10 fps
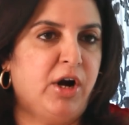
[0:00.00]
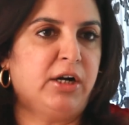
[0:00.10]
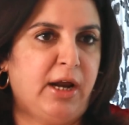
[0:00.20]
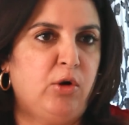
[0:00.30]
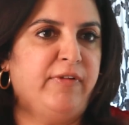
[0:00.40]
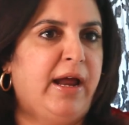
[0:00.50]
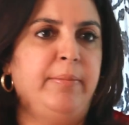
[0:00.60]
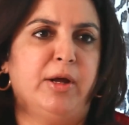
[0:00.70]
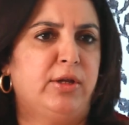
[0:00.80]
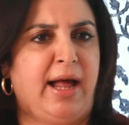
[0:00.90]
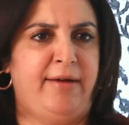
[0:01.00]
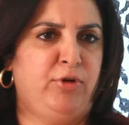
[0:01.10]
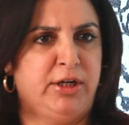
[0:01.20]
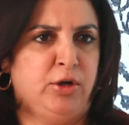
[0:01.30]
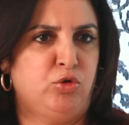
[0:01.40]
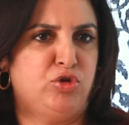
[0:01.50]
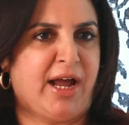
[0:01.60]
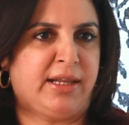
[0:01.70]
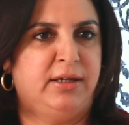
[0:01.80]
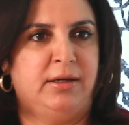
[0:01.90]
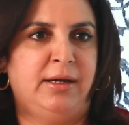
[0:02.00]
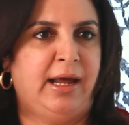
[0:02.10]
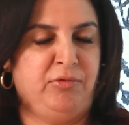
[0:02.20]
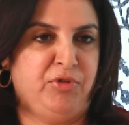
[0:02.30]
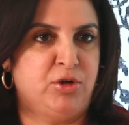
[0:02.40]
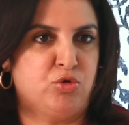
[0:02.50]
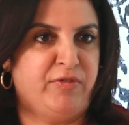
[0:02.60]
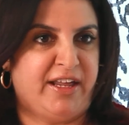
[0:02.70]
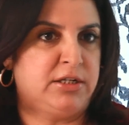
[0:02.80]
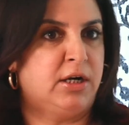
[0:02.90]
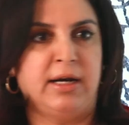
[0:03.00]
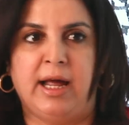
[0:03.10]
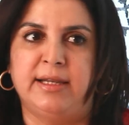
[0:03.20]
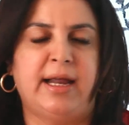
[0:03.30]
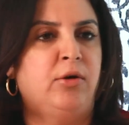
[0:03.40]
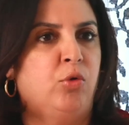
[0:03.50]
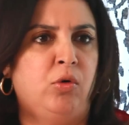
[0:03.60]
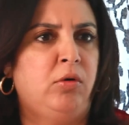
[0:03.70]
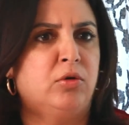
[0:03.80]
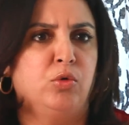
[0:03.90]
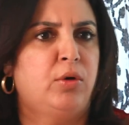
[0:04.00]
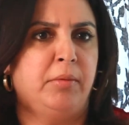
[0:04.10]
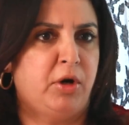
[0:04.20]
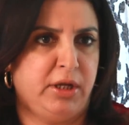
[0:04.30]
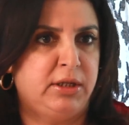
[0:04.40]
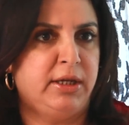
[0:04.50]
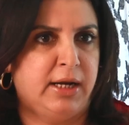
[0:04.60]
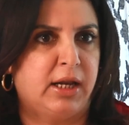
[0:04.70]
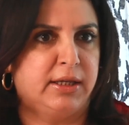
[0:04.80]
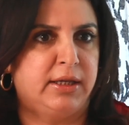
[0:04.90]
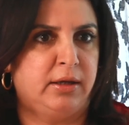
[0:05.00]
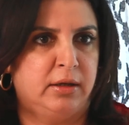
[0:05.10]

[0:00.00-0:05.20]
worked out well because I was into Jackson and into Western dance. I had no clue about Hindi dancing.